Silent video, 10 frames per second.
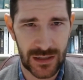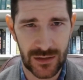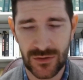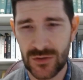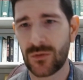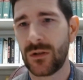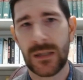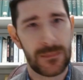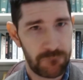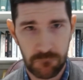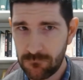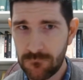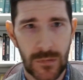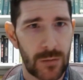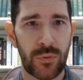individual.
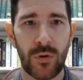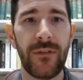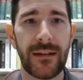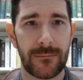Prove it.